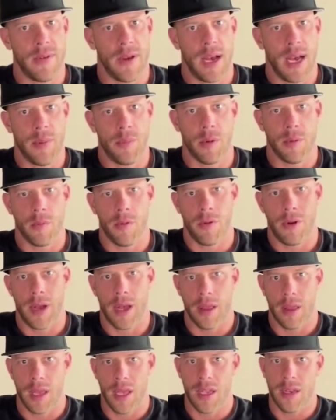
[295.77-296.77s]

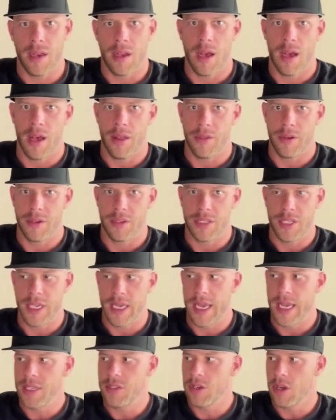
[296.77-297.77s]
Ipamorelin, other
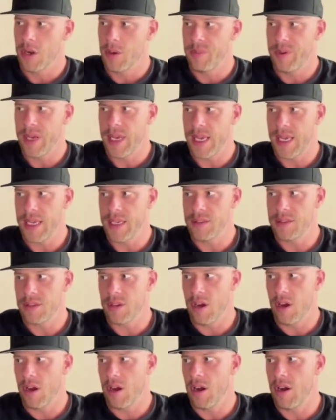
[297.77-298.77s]
G H R Ps
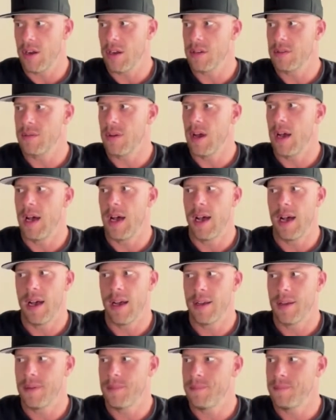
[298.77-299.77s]
are
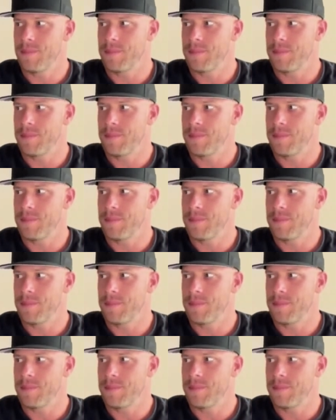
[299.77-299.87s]
uh,